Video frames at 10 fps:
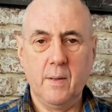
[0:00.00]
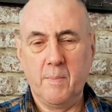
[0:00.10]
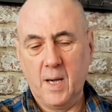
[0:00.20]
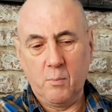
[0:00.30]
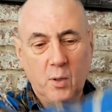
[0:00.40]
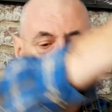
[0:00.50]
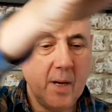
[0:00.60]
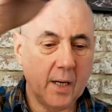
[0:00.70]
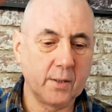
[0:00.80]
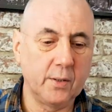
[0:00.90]
you bear with me,
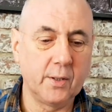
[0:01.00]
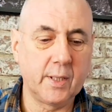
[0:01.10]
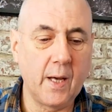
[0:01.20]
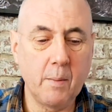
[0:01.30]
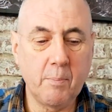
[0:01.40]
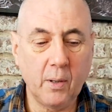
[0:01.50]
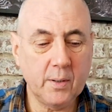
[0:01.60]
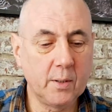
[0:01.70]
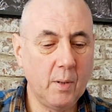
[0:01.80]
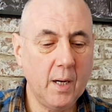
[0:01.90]
I shall just get the
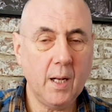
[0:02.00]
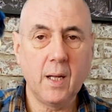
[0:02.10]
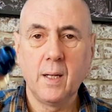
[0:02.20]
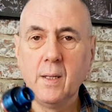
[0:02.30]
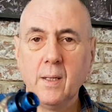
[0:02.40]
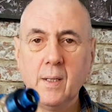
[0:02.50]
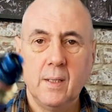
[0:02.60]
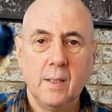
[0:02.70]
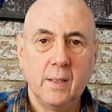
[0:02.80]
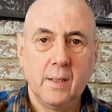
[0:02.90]
box as well.
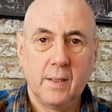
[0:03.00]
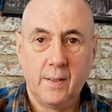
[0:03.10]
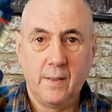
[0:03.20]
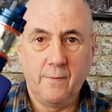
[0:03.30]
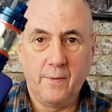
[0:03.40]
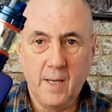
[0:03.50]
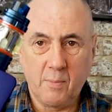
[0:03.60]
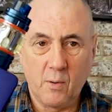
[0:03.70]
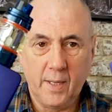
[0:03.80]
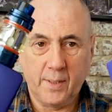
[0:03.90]
The
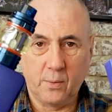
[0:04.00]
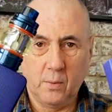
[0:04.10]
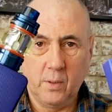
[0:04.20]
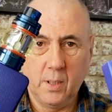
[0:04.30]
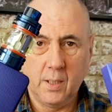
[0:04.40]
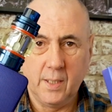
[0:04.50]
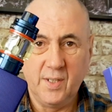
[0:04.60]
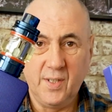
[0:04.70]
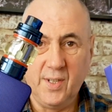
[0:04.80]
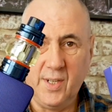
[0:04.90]
Vaporesso
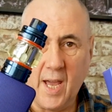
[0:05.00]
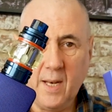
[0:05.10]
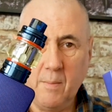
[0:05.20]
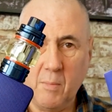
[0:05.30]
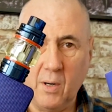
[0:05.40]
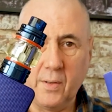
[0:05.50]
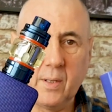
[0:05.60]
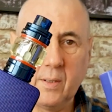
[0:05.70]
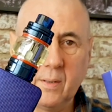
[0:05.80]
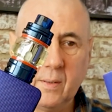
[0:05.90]
Gen mod,
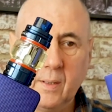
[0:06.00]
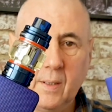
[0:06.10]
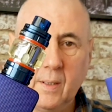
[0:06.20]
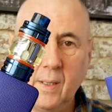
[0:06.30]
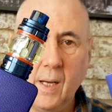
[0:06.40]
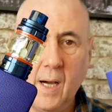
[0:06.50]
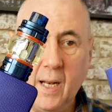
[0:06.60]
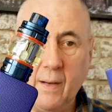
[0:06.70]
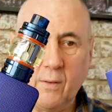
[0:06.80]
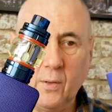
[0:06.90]

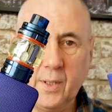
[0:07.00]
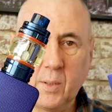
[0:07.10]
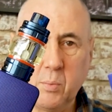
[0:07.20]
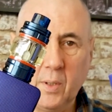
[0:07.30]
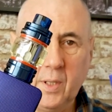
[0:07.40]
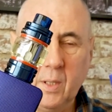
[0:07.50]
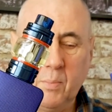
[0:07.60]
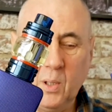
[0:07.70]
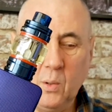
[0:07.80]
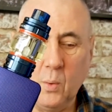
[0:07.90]
and I've got this one in the
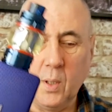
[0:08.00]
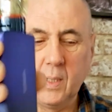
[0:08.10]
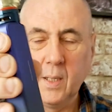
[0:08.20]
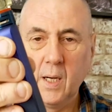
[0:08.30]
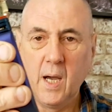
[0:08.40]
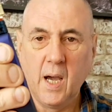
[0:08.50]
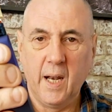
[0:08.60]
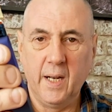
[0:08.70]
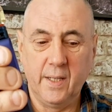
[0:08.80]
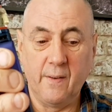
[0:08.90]
blue.
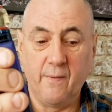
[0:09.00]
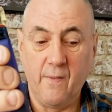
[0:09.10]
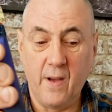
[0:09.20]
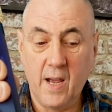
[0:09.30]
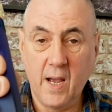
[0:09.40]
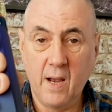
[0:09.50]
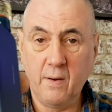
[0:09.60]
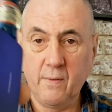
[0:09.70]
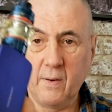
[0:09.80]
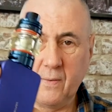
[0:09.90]
And it is a very